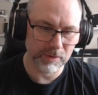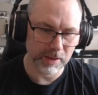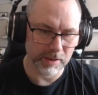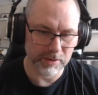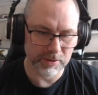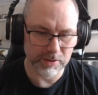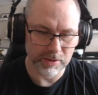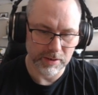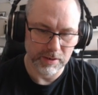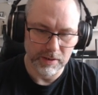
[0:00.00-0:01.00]
get us
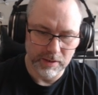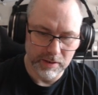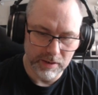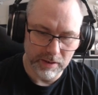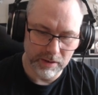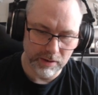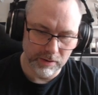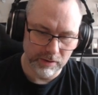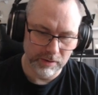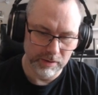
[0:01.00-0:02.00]

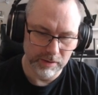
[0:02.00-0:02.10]
our